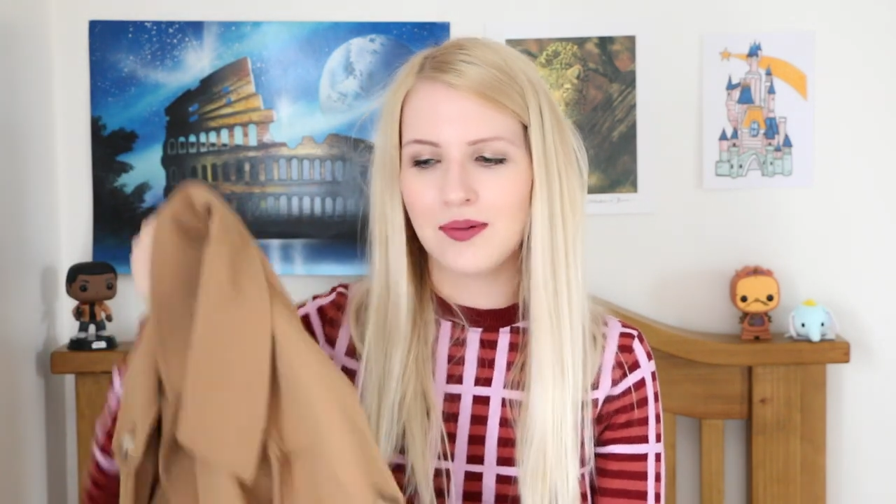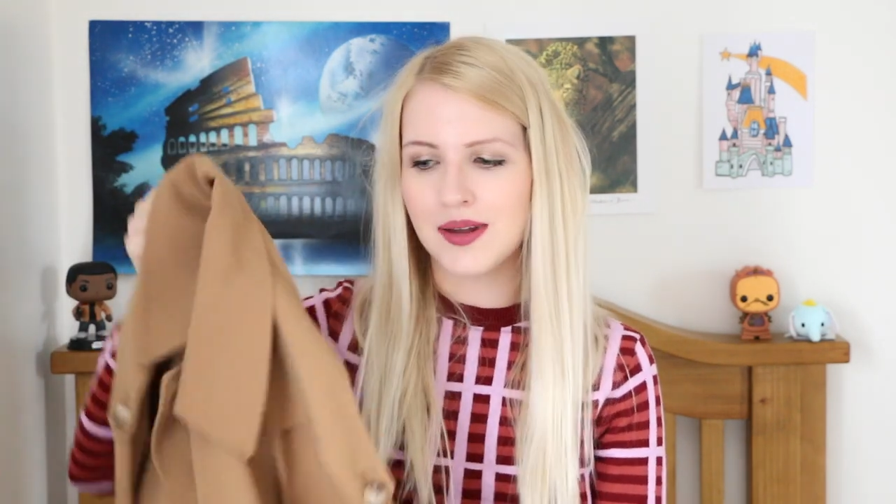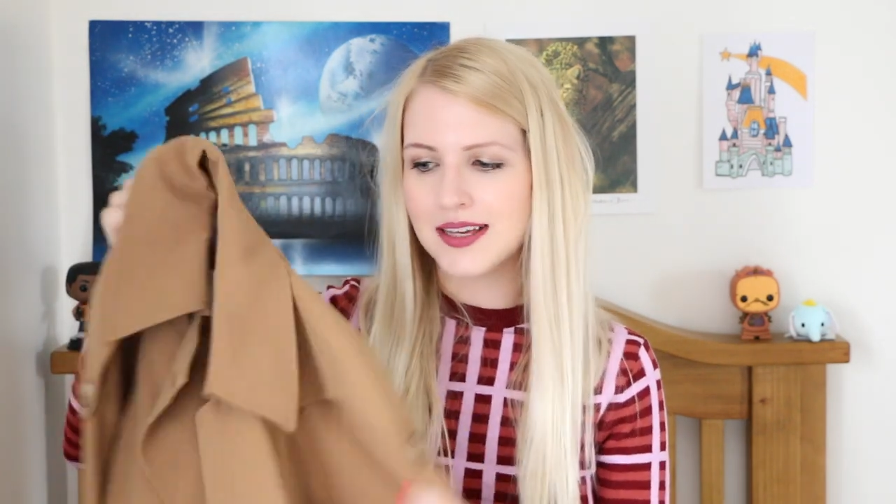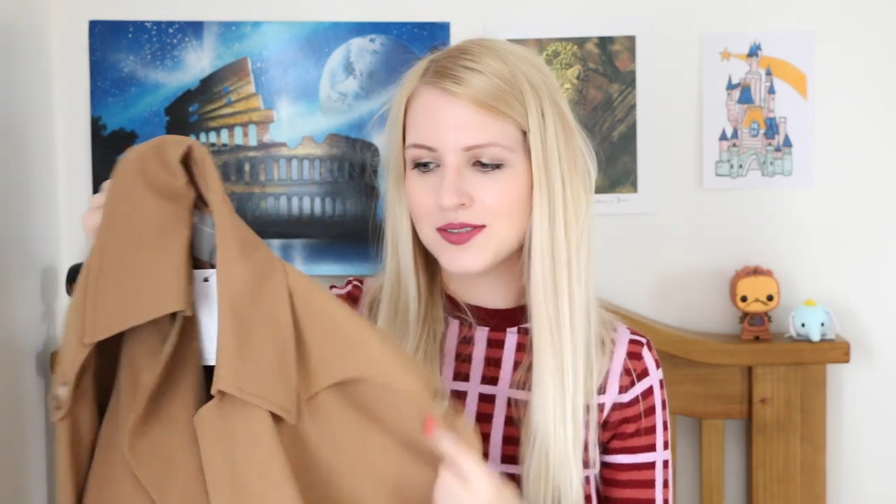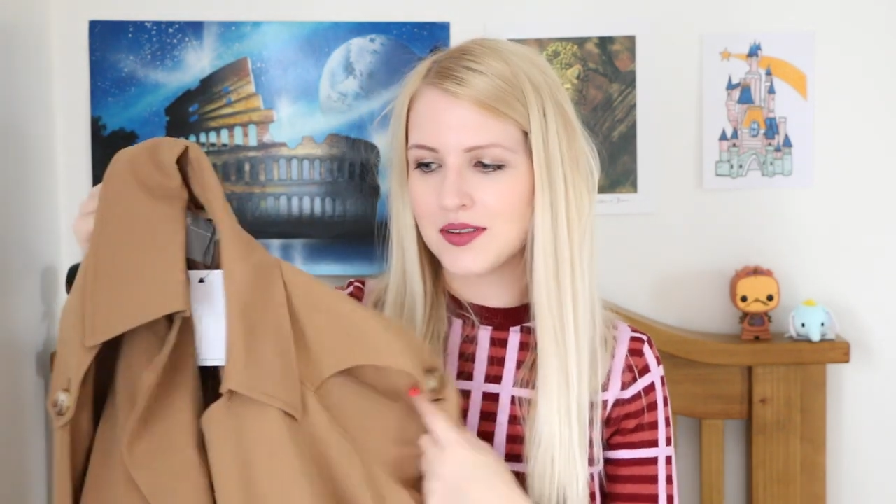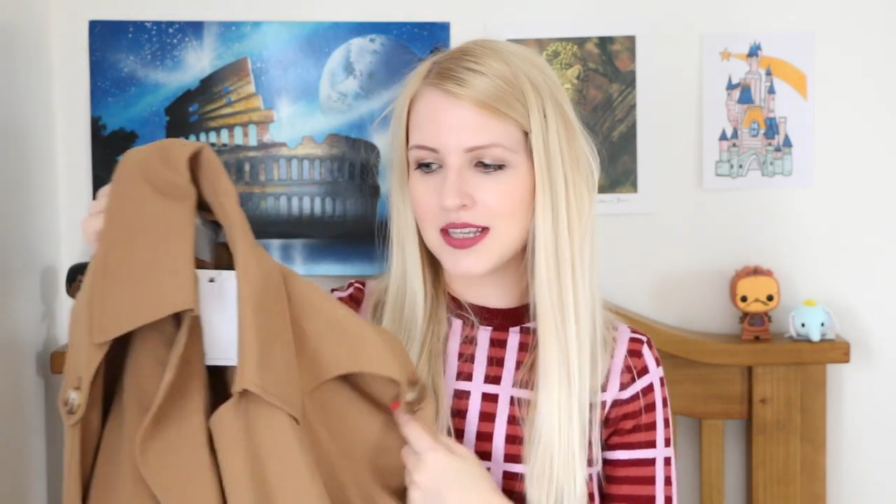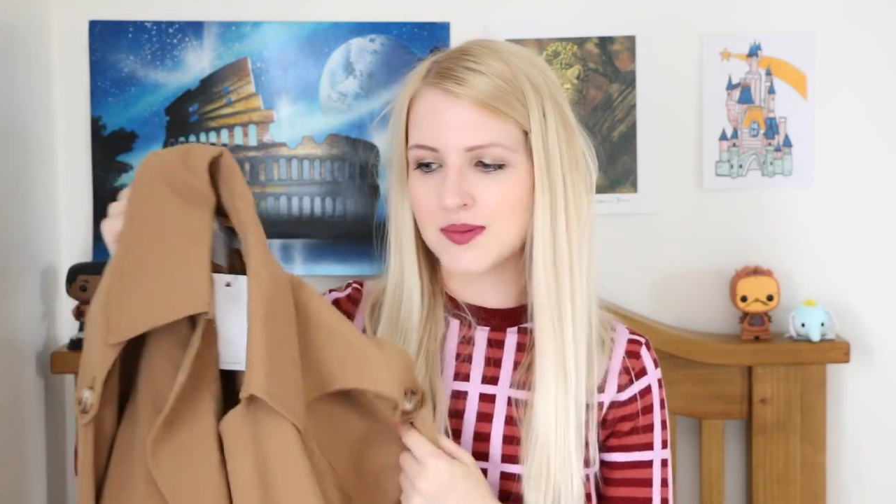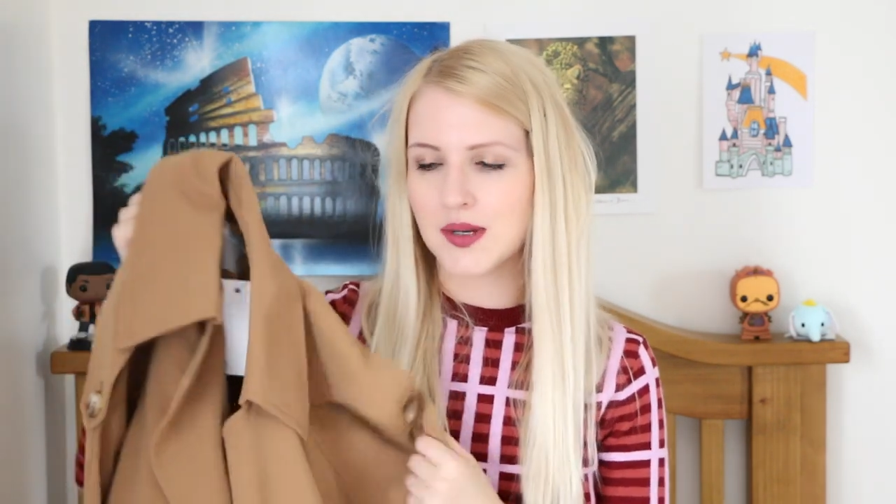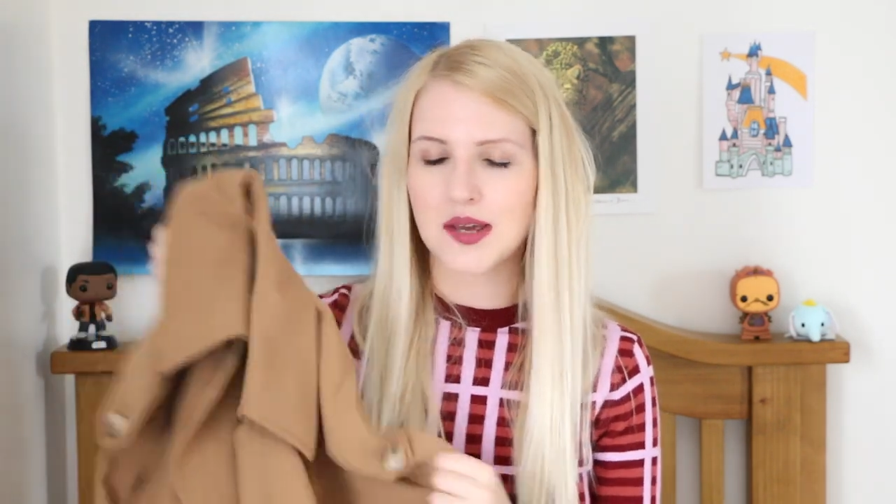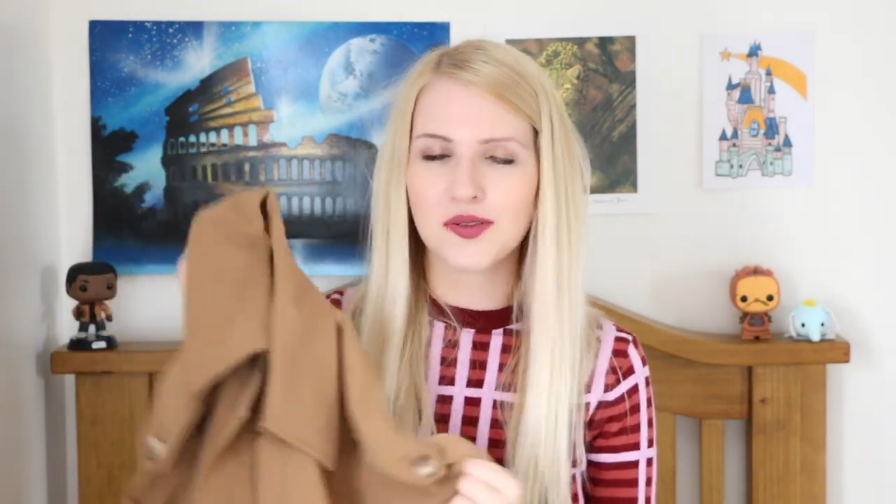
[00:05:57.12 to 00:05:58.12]
and when I saw
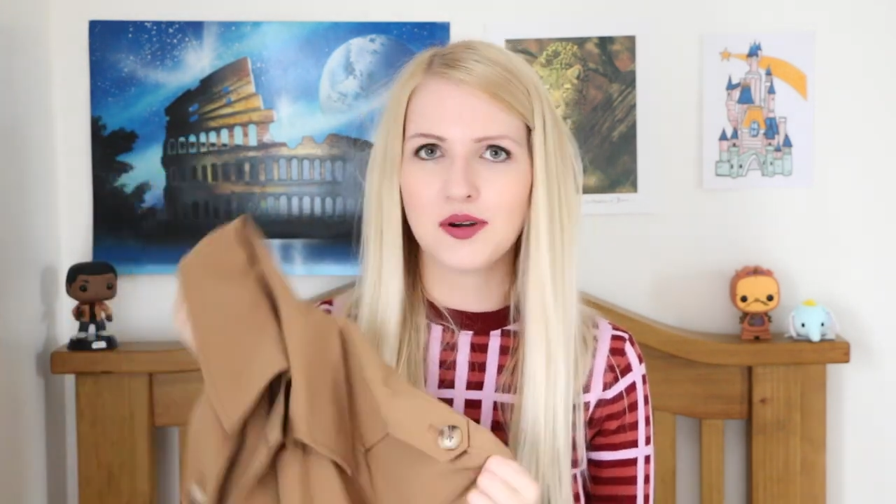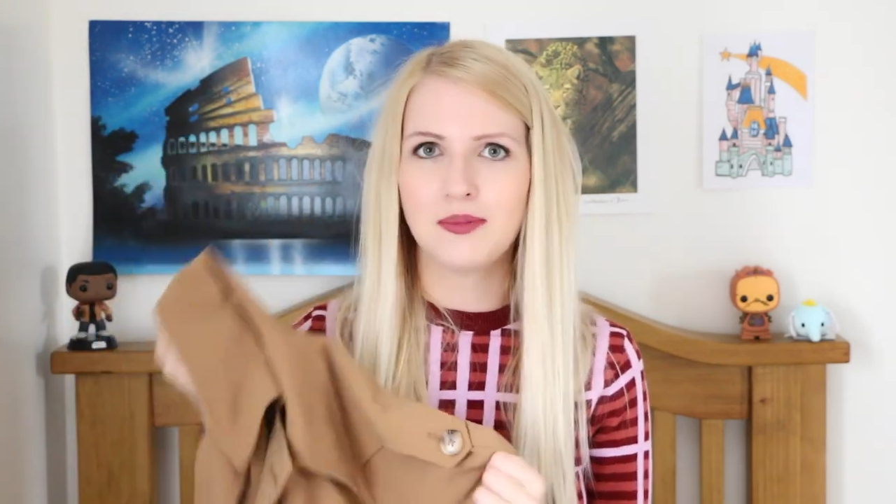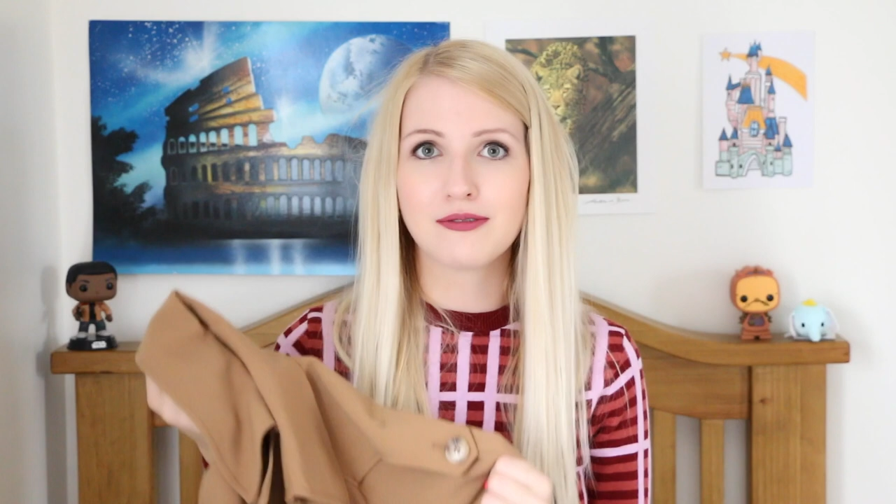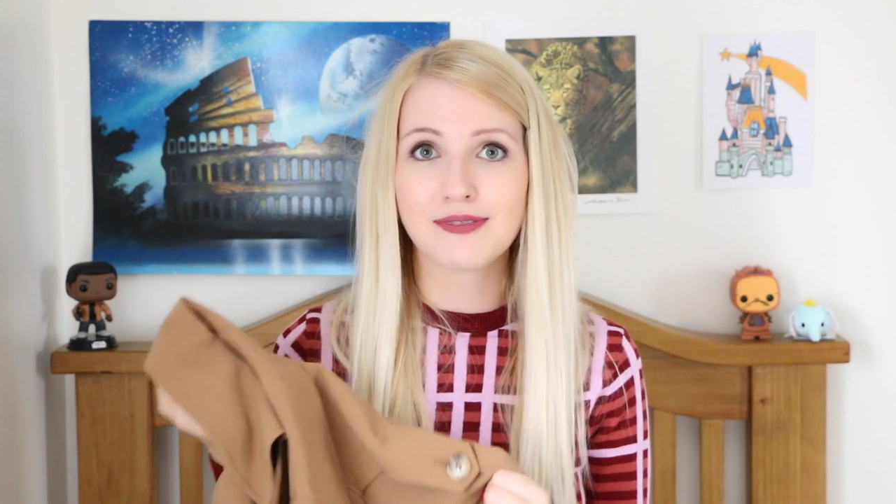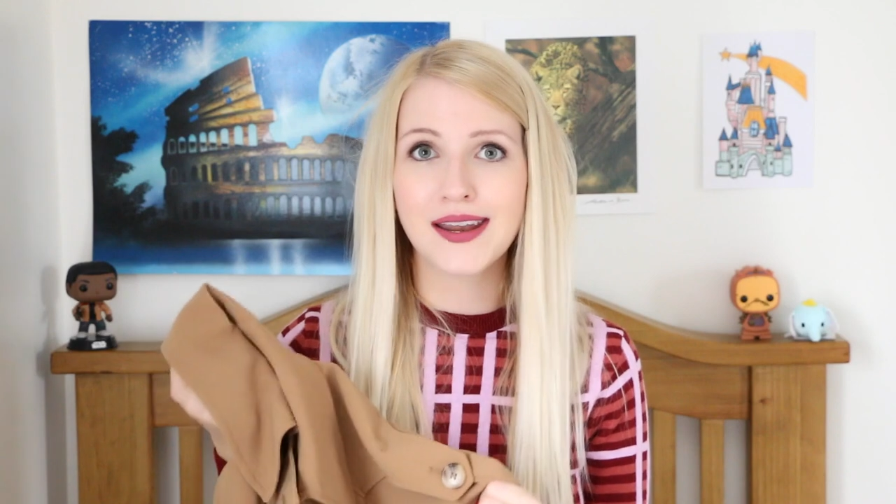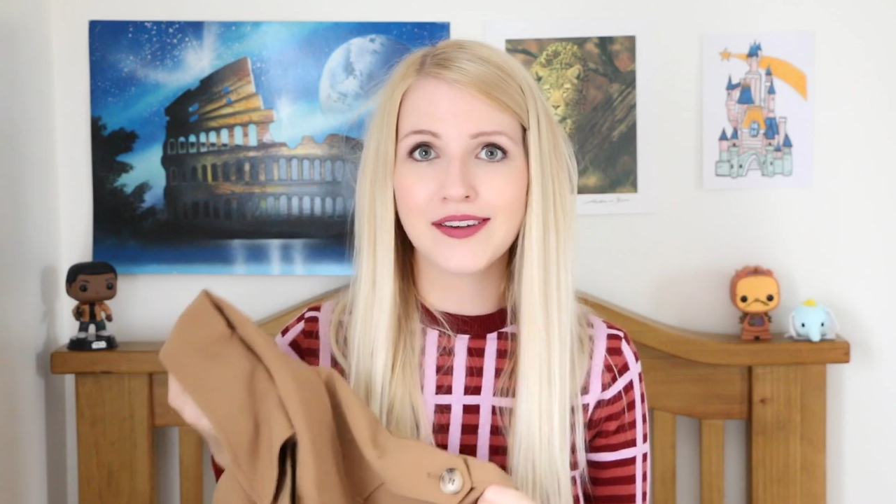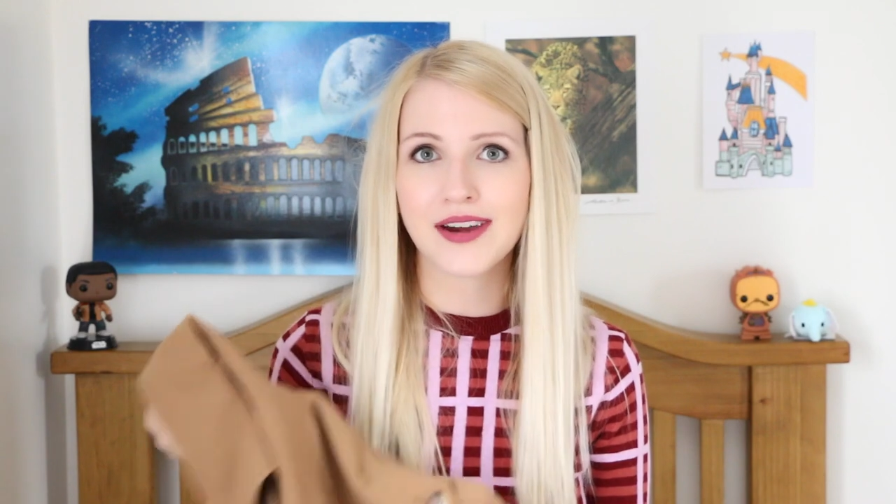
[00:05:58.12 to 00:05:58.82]
this one I thought it would be really